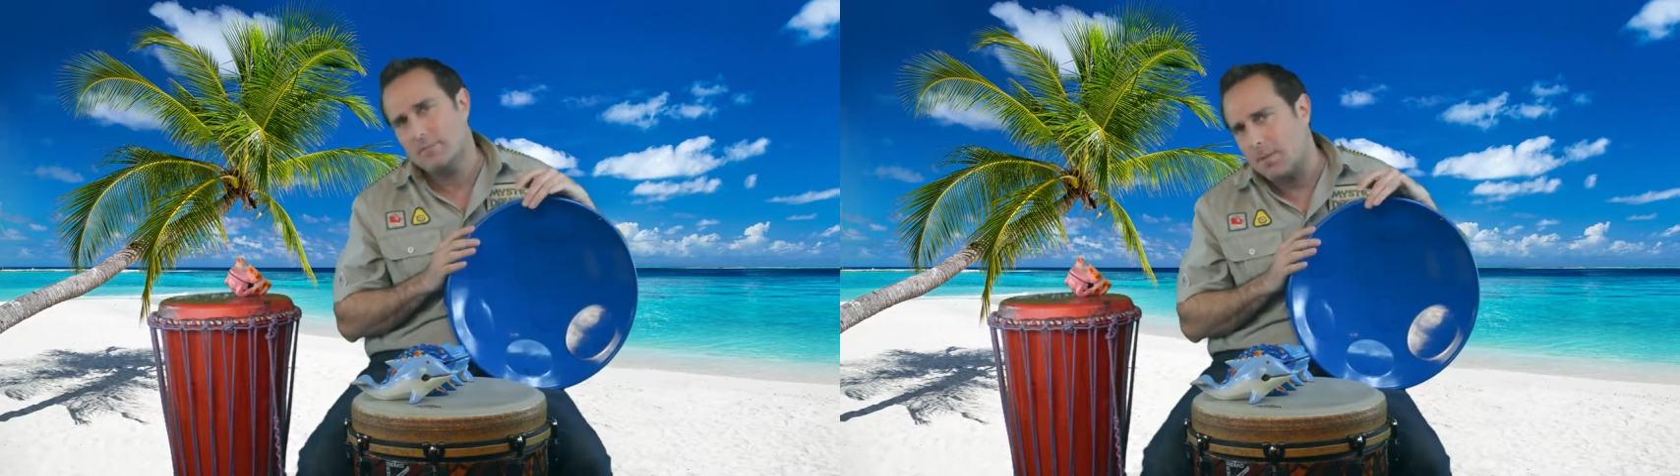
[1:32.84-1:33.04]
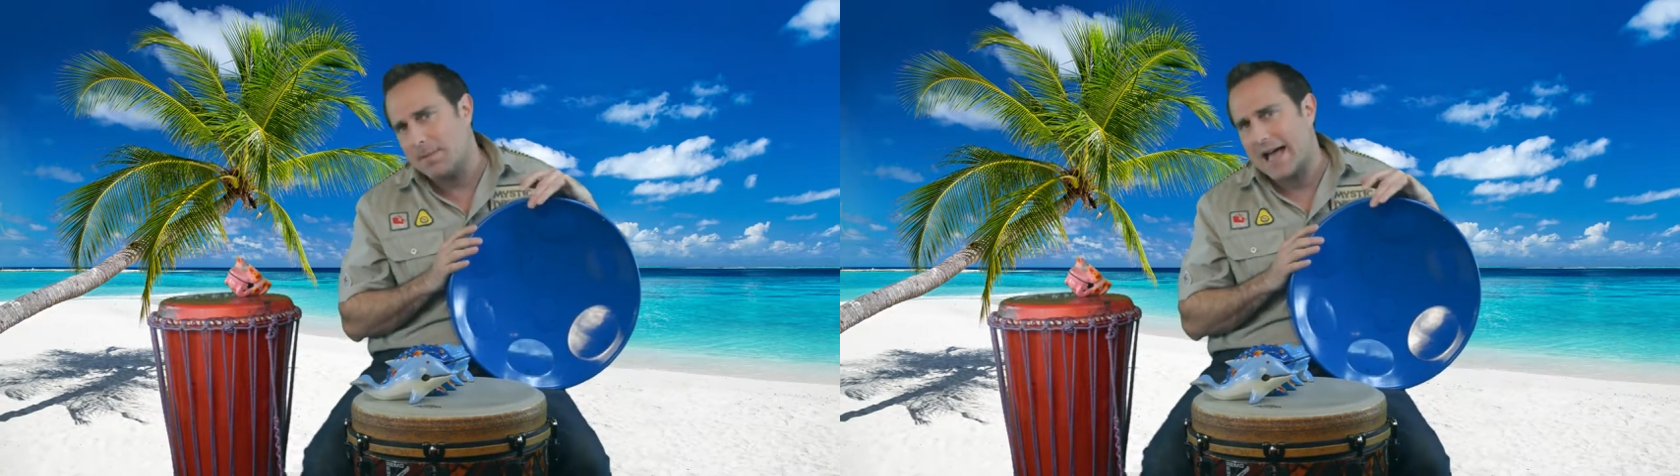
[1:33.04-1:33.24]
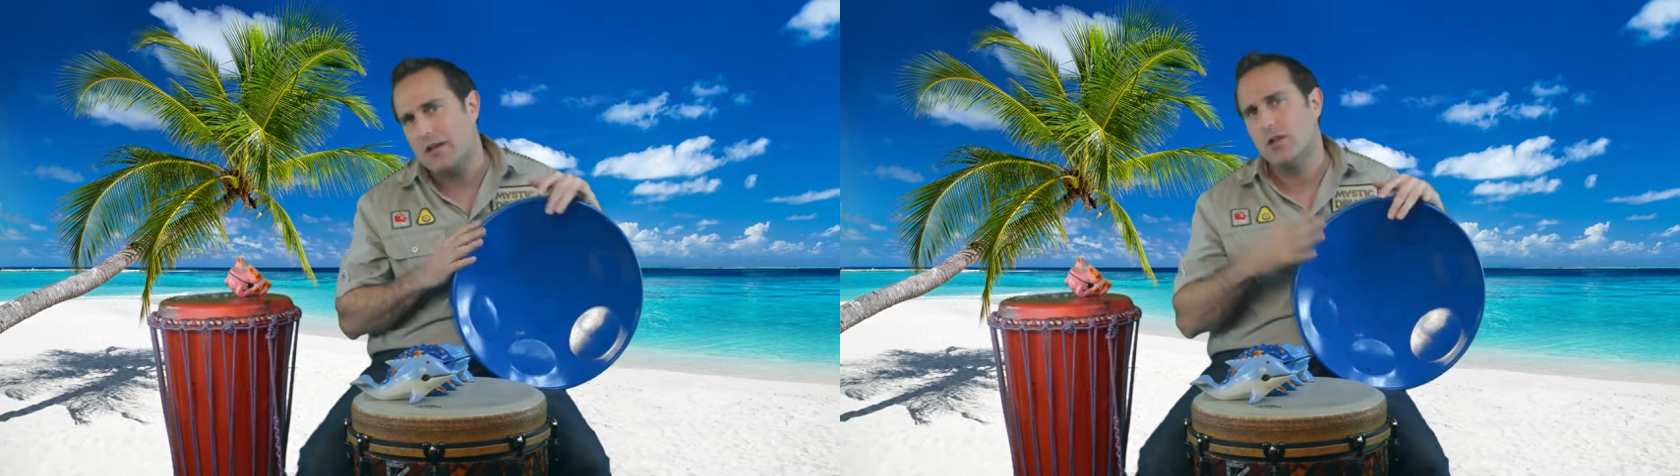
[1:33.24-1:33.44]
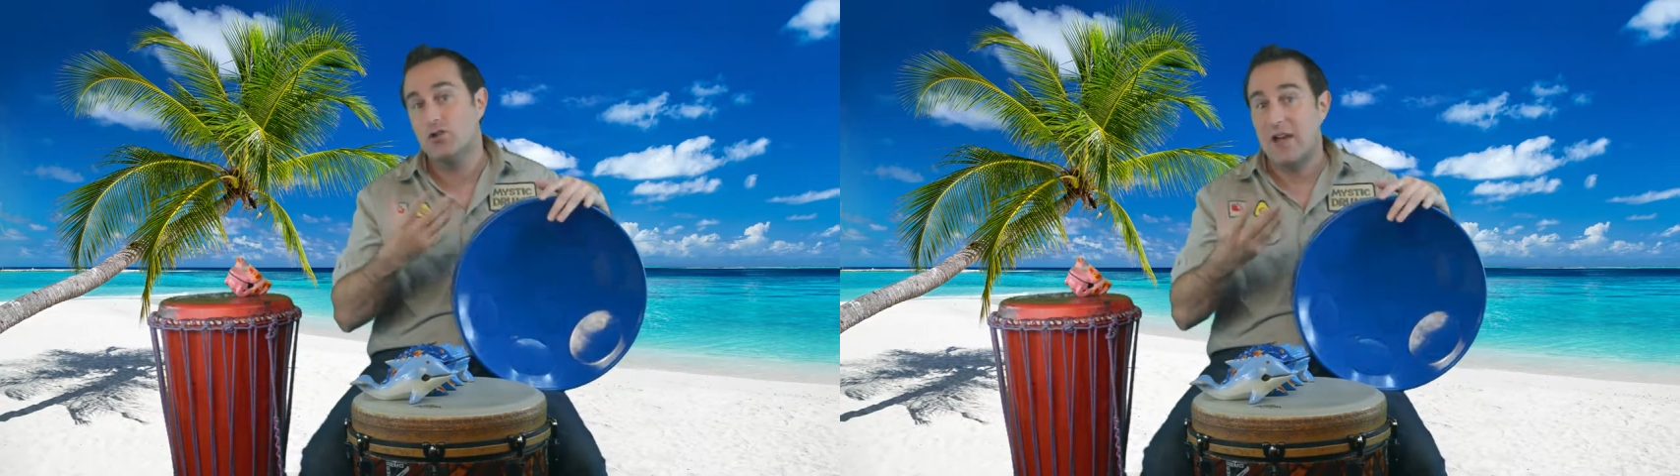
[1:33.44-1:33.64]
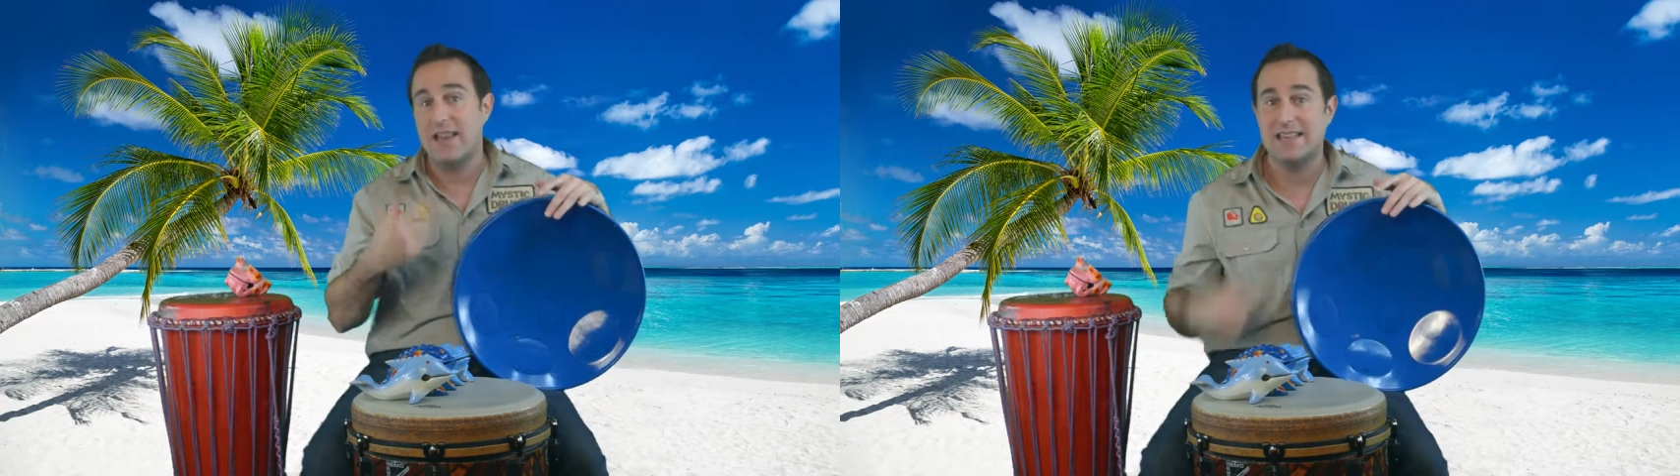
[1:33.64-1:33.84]
Not bad.
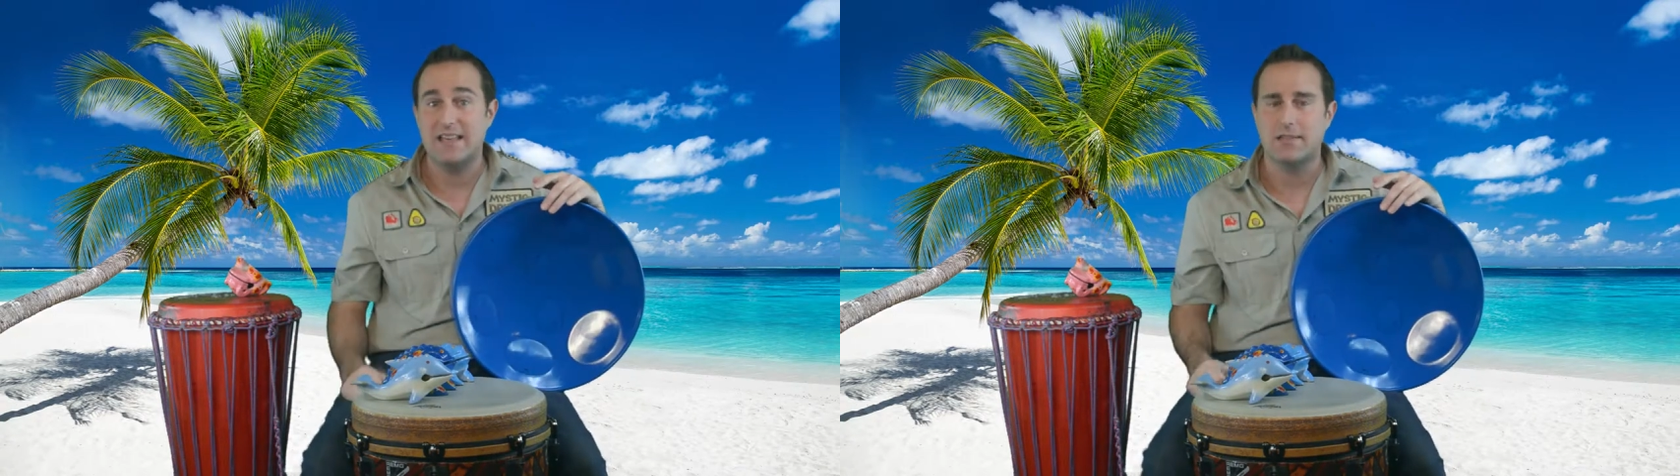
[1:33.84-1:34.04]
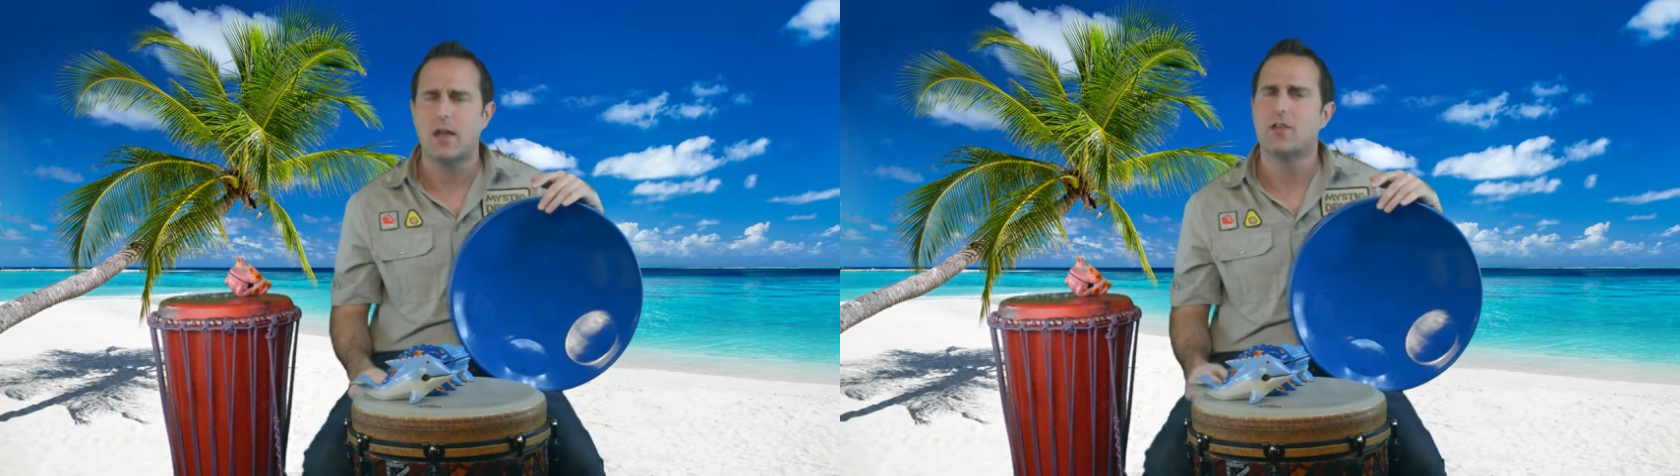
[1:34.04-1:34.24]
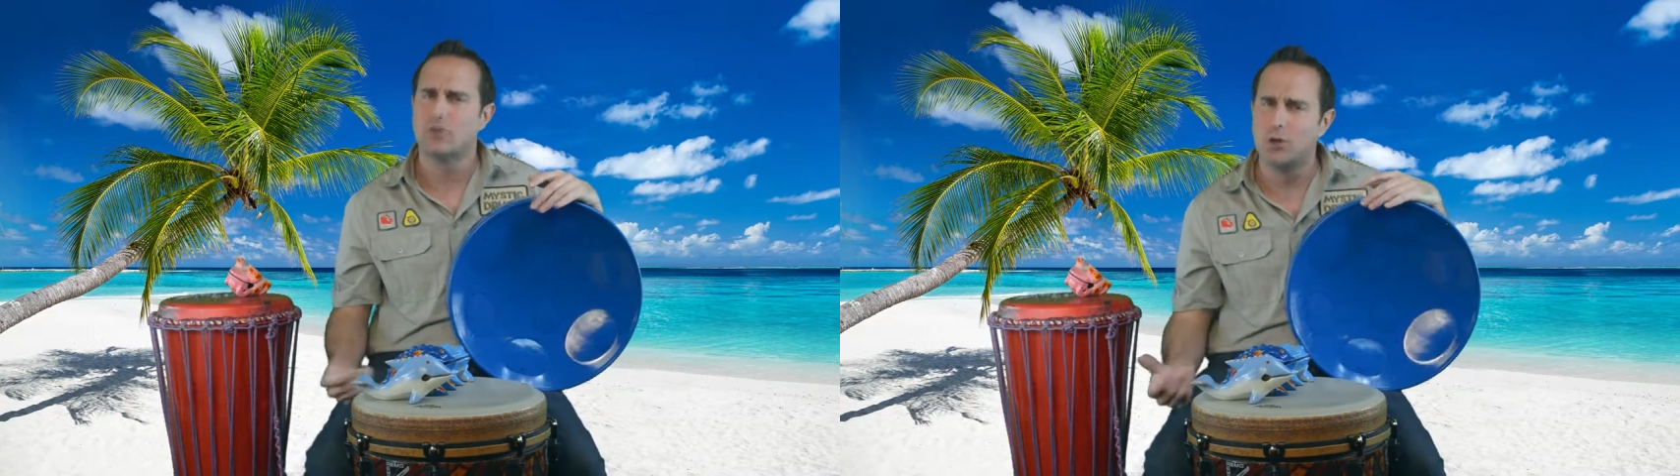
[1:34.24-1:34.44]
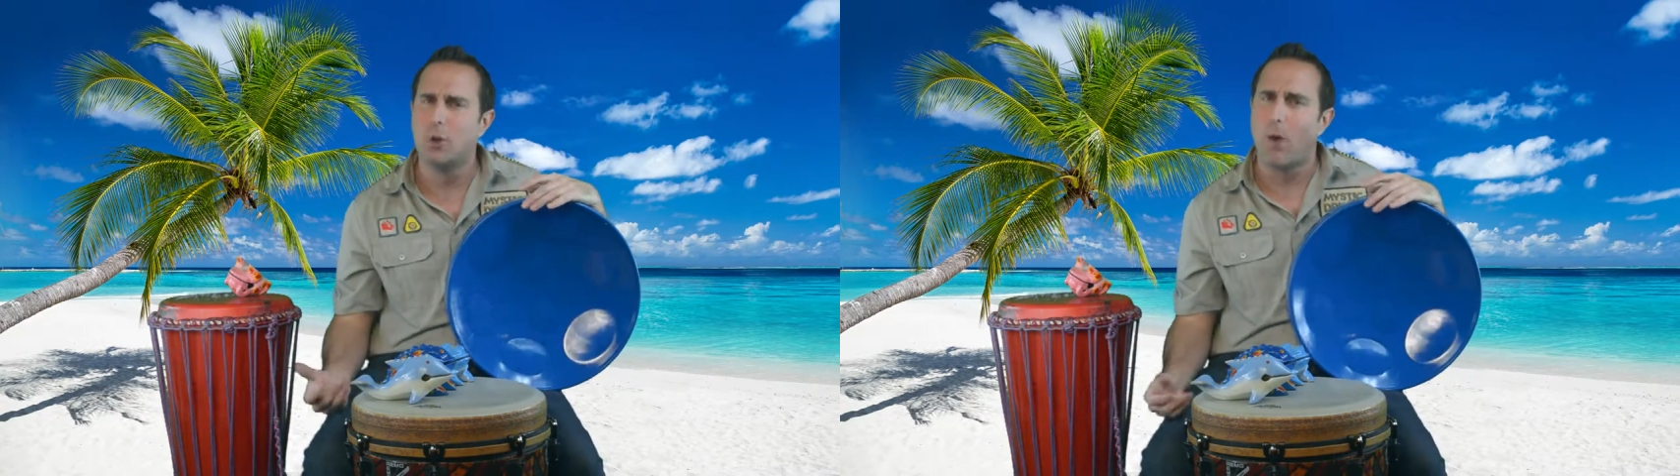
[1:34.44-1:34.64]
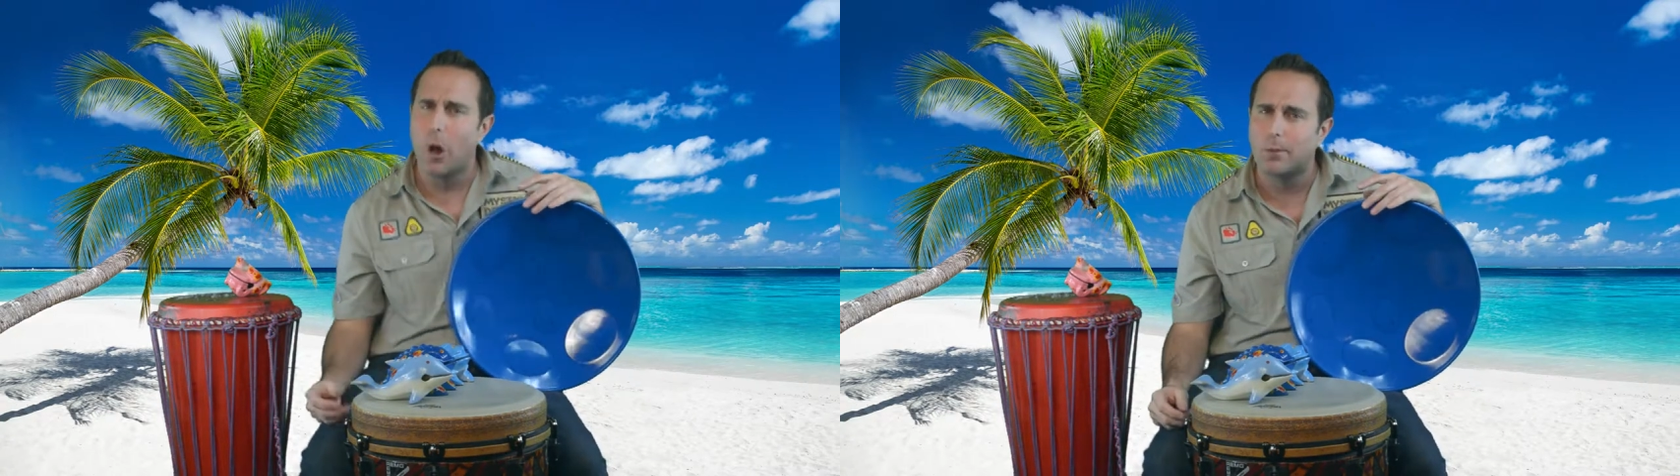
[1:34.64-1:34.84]
Try like this. Steel
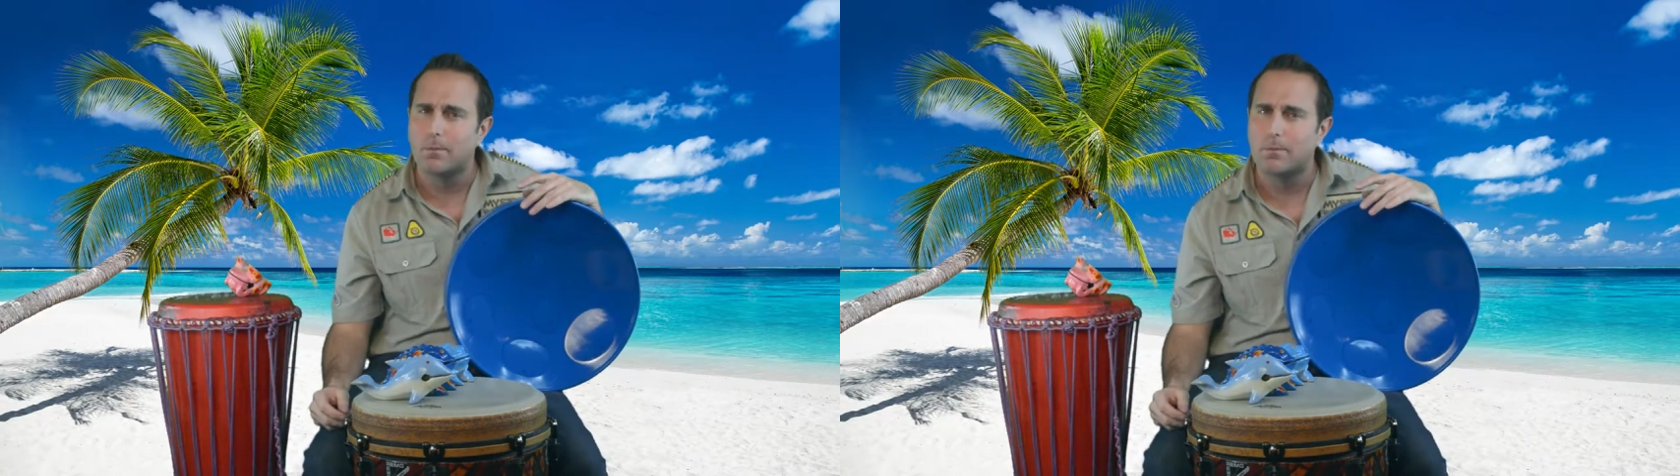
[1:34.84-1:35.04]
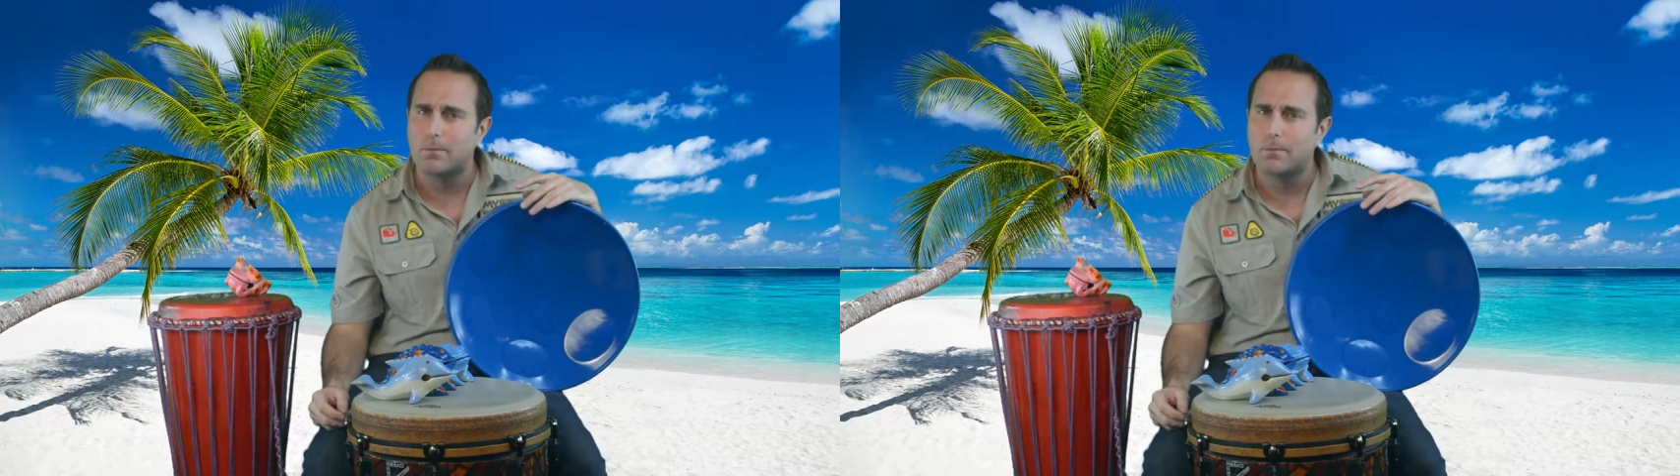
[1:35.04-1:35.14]
pan.